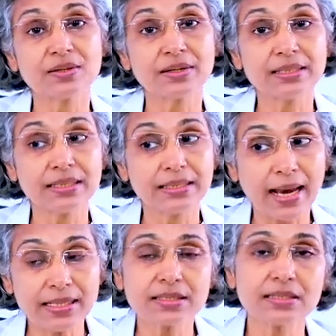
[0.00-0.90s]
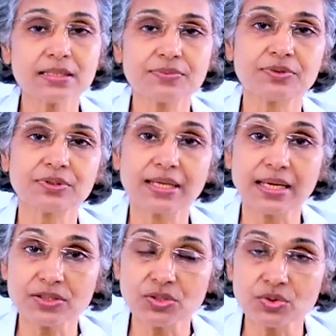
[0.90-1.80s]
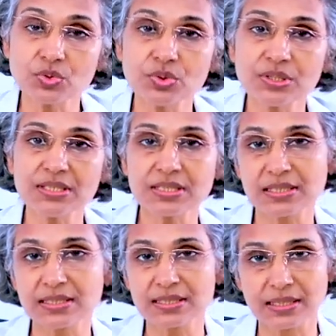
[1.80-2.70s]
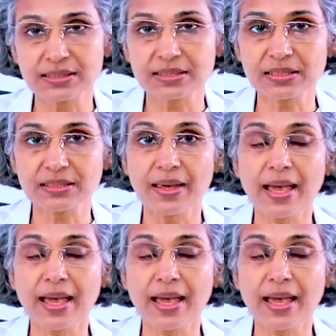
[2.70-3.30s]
the ulcer is for the last 2 years there is ulcer,